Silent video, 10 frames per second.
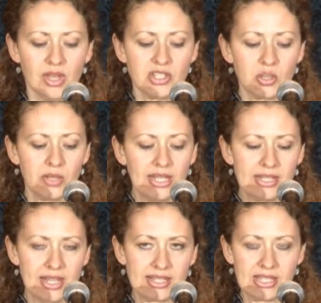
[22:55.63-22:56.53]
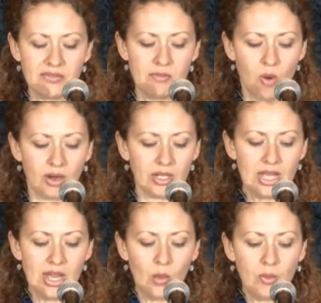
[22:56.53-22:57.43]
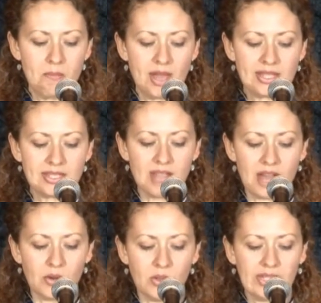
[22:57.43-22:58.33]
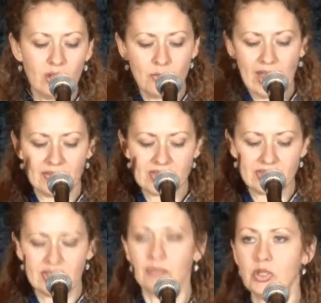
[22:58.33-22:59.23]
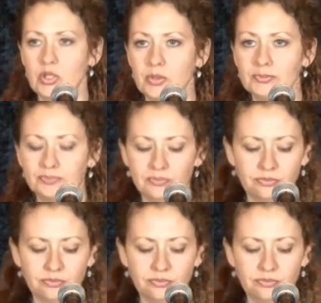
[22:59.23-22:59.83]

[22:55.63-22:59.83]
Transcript: So it, it's even more. We must not only obey, and this is number two,